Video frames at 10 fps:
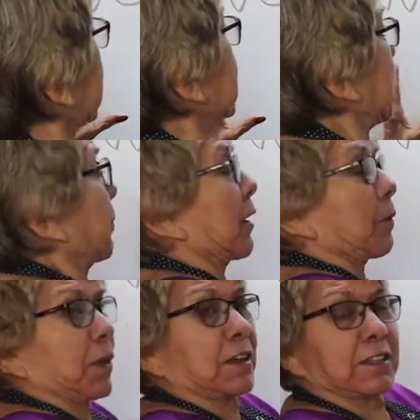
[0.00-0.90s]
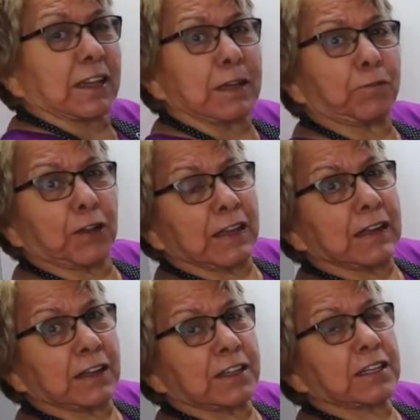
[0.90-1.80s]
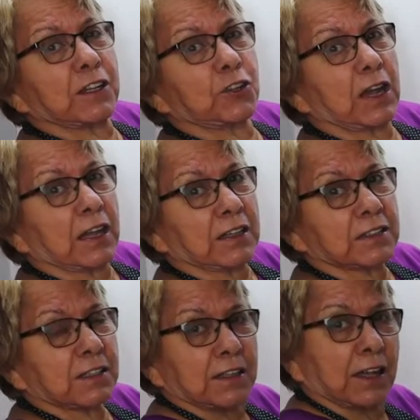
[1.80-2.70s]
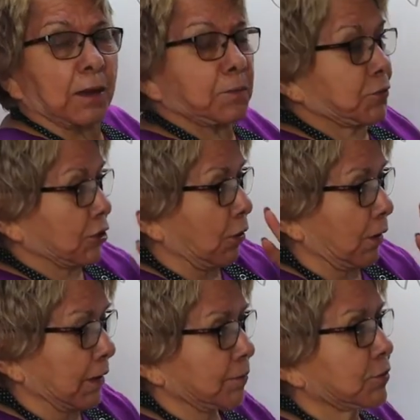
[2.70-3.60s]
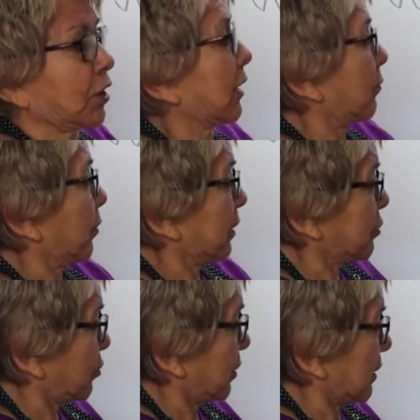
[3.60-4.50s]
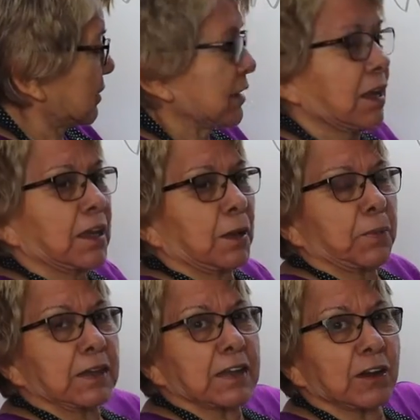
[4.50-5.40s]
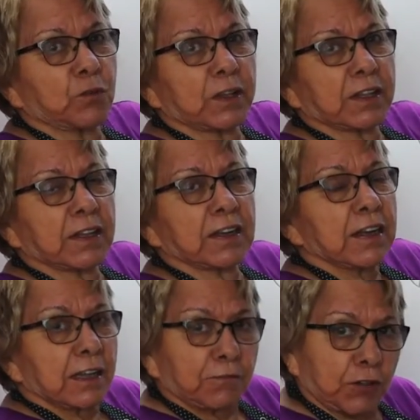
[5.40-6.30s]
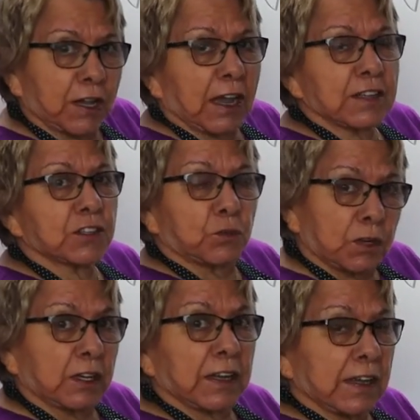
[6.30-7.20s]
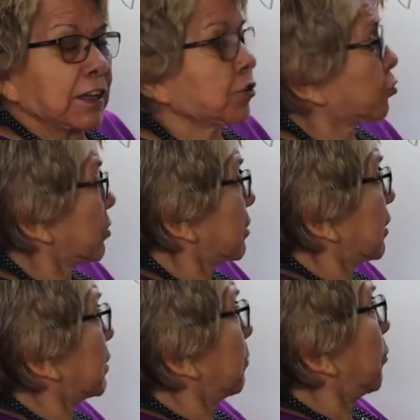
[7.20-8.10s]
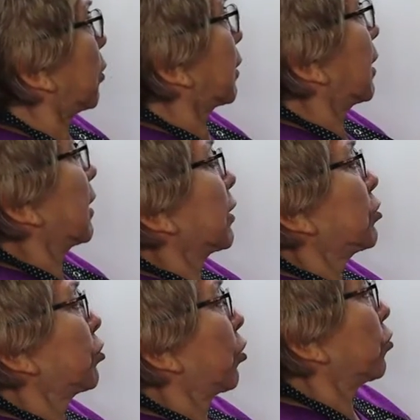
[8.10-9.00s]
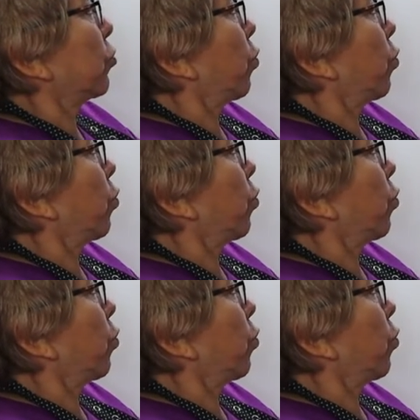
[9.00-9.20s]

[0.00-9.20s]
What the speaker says: this up here because I keep forgetting to tell you guys. Sorry, I want to do this, be done with it. If you guys are really interested in the book, you go to